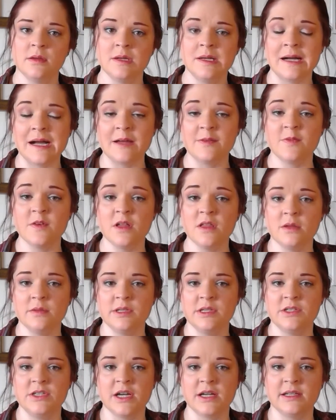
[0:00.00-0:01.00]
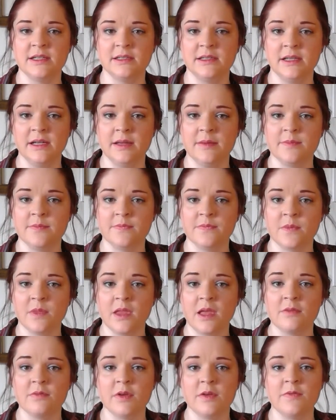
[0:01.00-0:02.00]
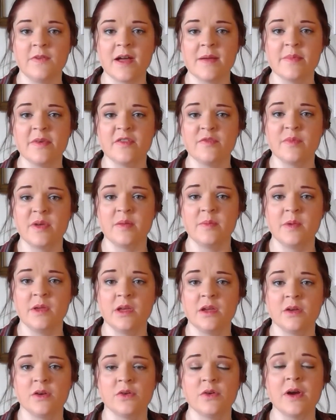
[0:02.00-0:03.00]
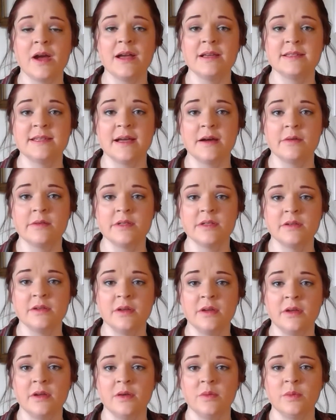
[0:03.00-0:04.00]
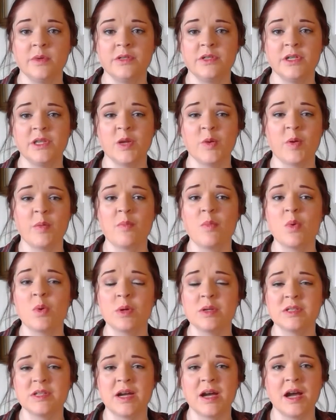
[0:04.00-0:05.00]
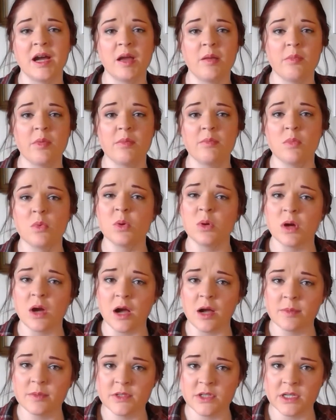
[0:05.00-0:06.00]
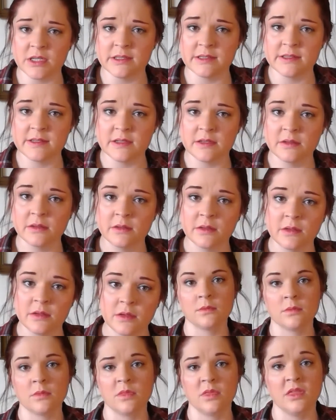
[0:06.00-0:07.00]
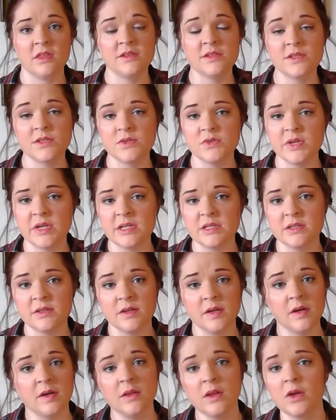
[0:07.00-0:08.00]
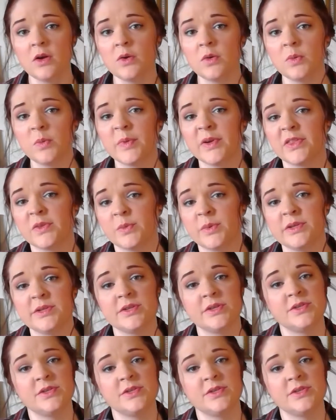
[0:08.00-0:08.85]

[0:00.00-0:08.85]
I follow dejectedly. Every fiber of my being cries out, wishing there were more time, more options. The street, aglow with winter